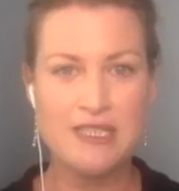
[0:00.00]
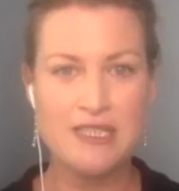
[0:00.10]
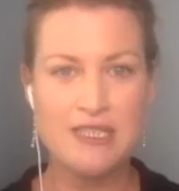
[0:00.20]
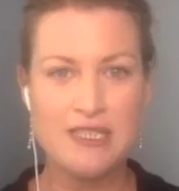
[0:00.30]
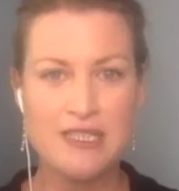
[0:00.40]

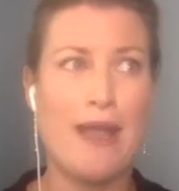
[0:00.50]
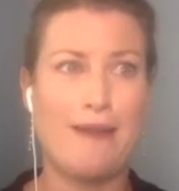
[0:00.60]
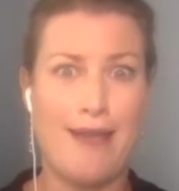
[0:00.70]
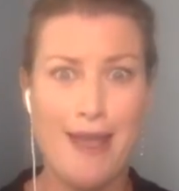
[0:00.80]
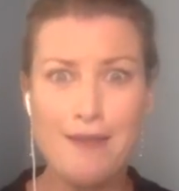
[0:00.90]
watched it, and I'm
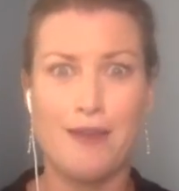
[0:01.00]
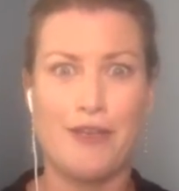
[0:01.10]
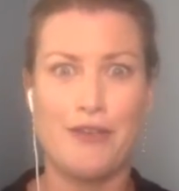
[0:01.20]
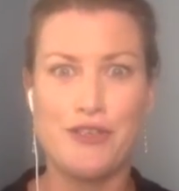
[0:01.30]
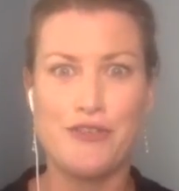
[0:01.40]
like, there's no
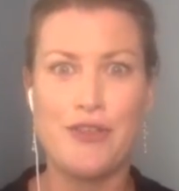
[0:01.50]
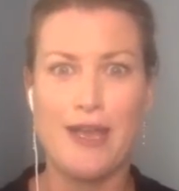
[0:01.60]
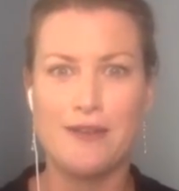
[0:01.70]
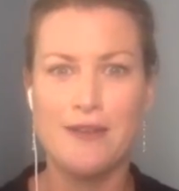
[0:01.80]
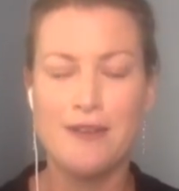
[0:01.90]
way in
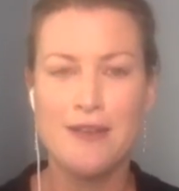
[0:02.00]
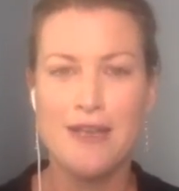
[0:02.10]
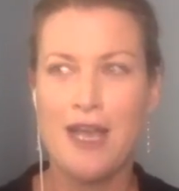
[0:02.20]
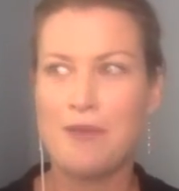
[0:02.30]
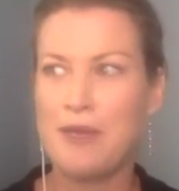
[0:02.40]
hell I can do
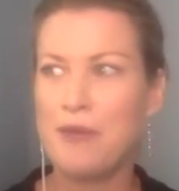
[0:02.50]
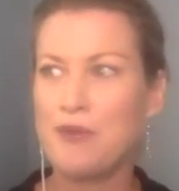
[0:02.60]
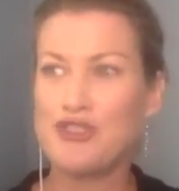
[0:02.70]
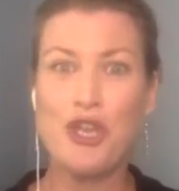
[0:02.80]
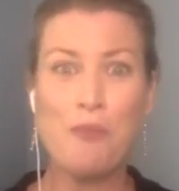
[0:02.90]
that.
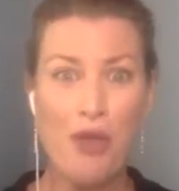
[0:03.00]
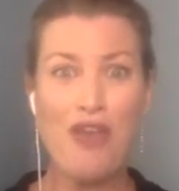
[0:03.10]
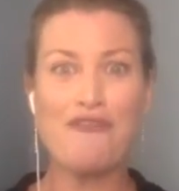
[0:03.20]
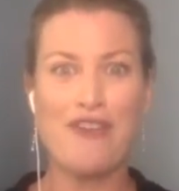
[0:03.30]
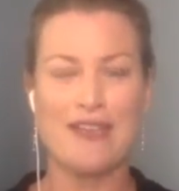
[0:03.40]
Um, it
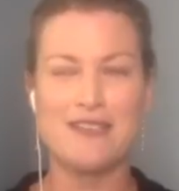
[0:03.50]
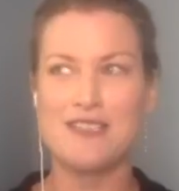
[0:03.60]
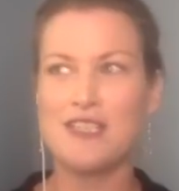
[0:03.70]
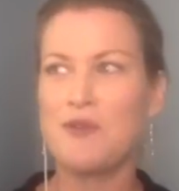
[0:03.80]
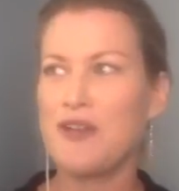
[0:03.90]
was too
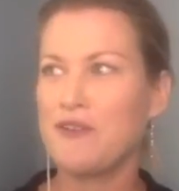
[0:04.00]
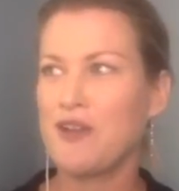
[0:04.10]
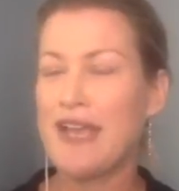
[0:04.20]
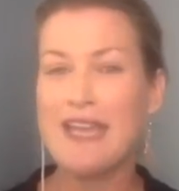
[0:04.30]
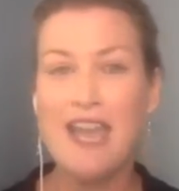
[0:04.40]
perfect.
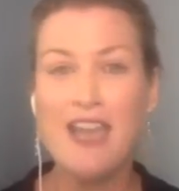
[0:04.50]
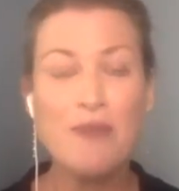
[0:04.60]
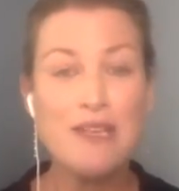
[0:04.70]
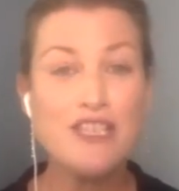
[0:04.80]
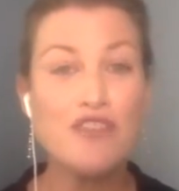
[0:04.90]
So I,
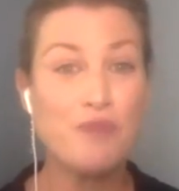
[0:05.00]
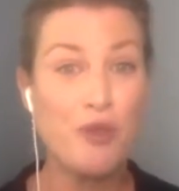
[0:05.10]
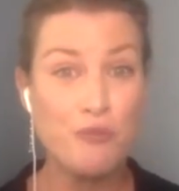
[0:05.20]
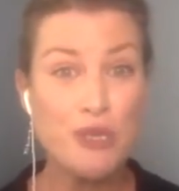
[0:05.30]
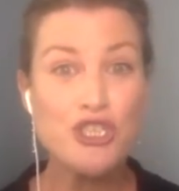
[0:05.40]
I gave
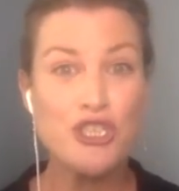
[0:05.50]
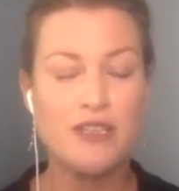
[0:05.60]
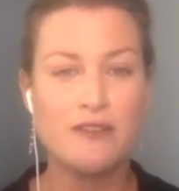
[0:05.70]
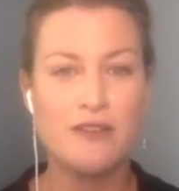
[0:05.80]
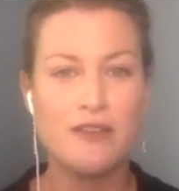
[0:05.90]
myself
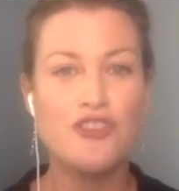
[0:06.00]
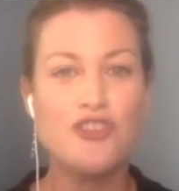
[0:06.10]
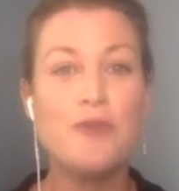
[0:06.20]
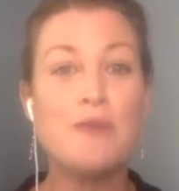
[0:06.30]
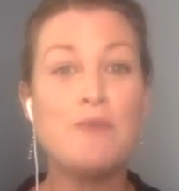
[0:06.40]

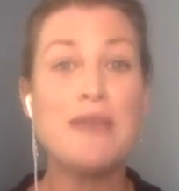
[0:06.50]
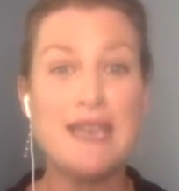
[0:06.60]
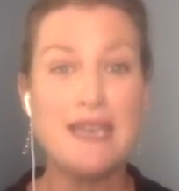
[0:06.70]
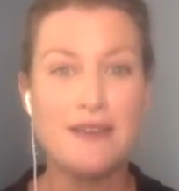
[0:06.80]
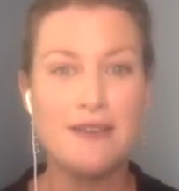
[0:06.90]
permission to be
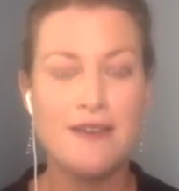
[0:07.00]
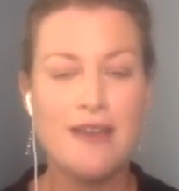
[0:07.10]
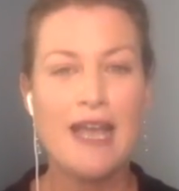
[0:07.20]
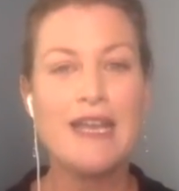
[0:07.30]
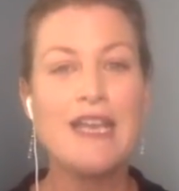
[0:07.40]
me.
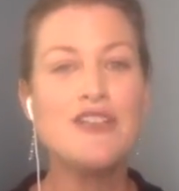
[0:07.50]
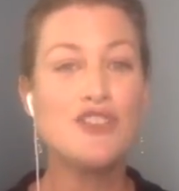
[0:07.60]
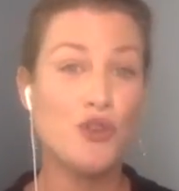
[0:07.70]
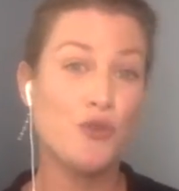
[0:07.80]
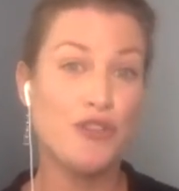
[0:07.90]
And
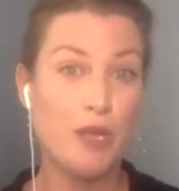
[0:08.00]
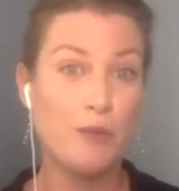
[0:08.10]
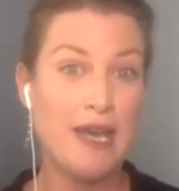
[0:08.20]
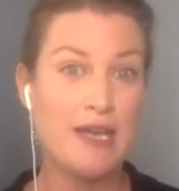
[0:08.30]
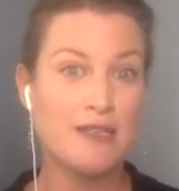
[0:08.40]
here's the cool thing
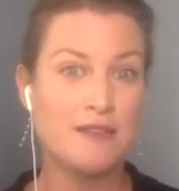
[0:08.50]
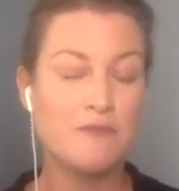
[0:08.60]
about it